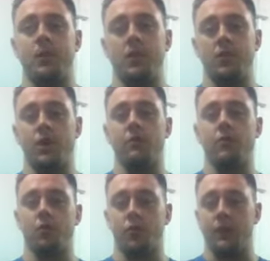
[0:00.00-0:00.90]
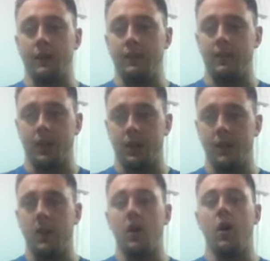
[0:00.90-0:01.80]
In terms of the lifting,
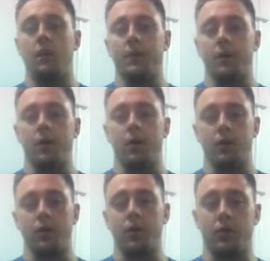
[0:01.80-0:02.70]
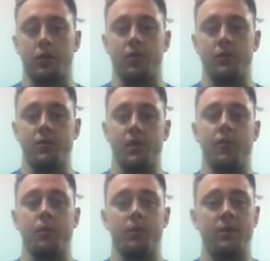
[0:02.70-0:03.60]
I could go through some stuff.
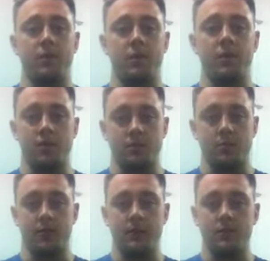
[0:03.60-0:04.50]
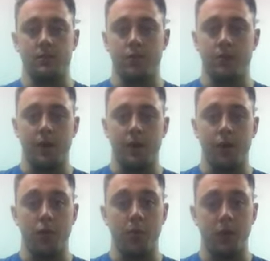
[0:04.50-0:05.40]
I'll probably send you guys some links from
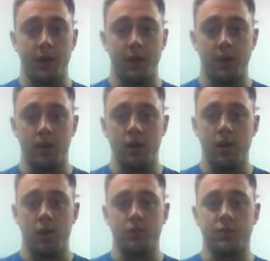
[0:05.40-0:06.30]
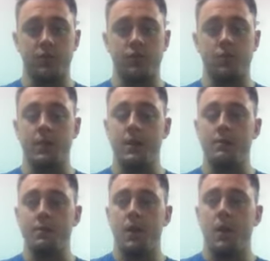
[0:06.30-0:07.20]
Rob Orlando, CrossFit Strongman,
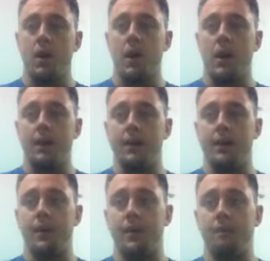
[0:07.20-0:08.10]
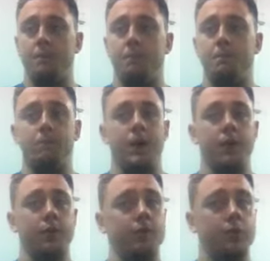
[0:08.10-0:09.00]
and
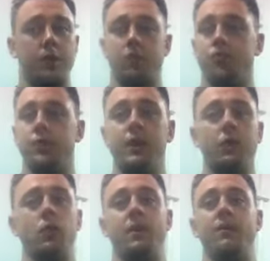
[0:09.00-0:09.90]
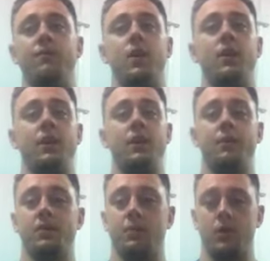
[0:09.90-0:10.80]
but it's really all about violent hip
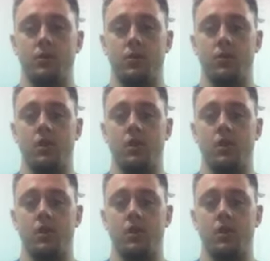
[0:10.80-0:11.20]
explosion.